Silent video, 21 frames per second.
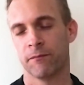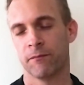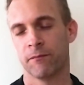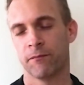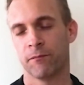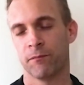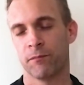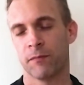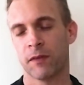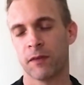
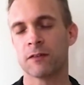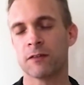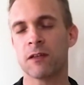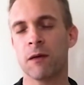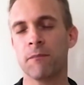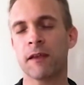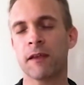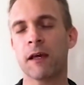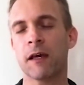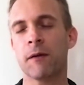There's
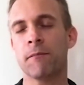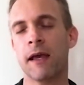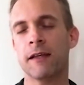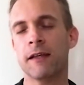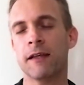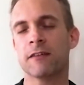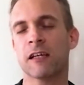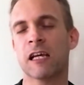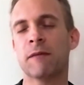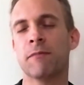something
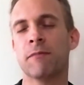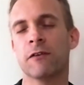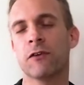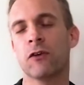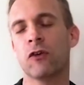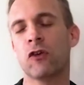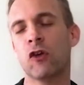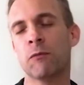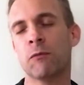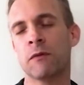amazing about the
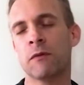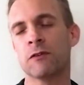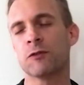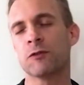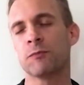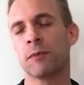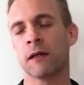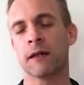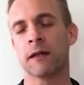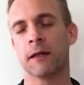human
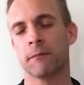spirit.